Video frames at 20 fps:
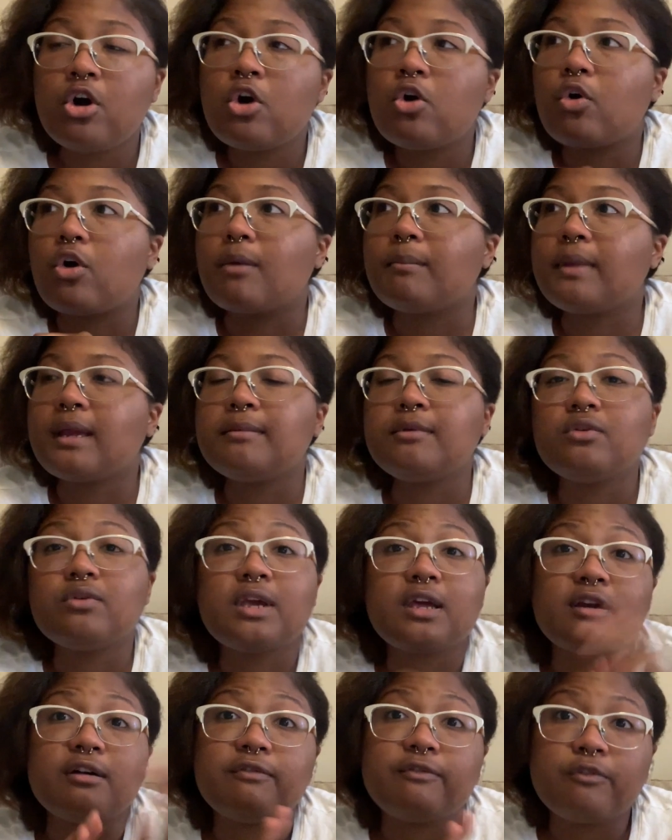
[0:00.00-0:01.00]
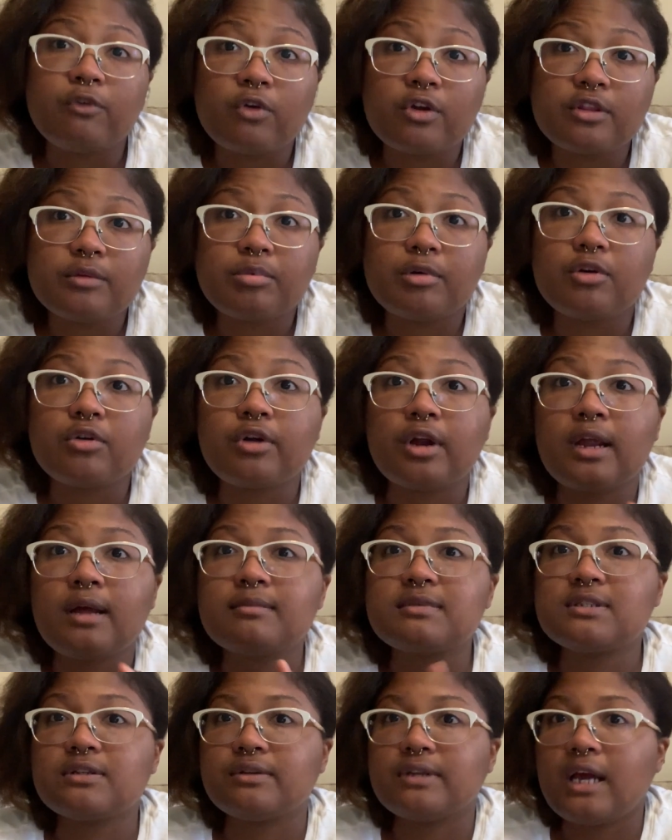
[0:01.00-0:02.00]
or maybe you can't afford the program,
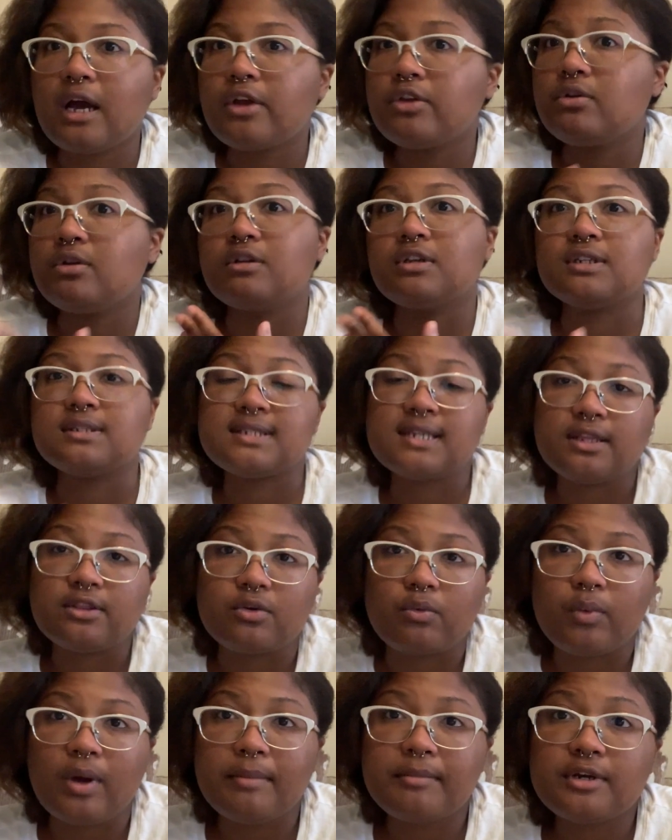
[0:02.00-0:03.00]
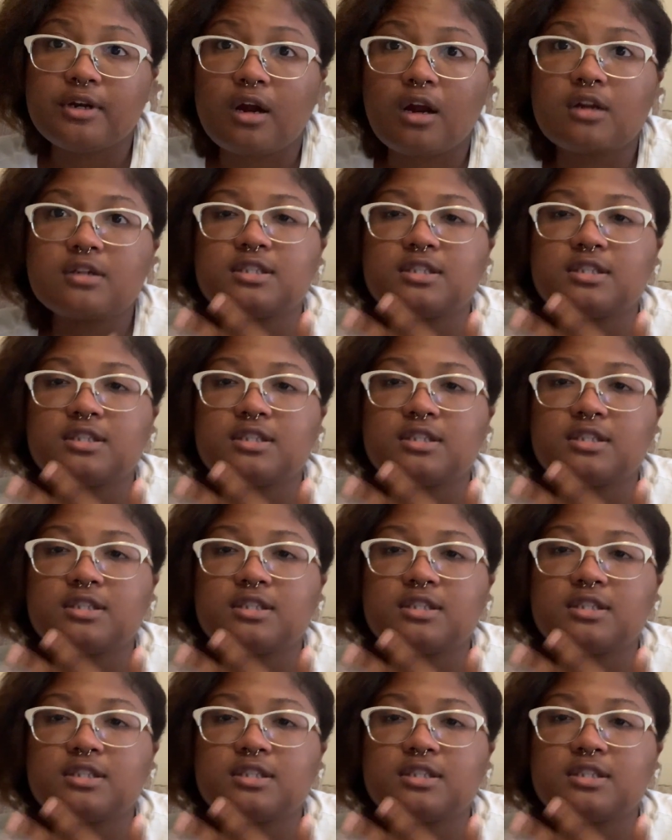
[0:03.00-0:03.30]
so now you can attend the webinar.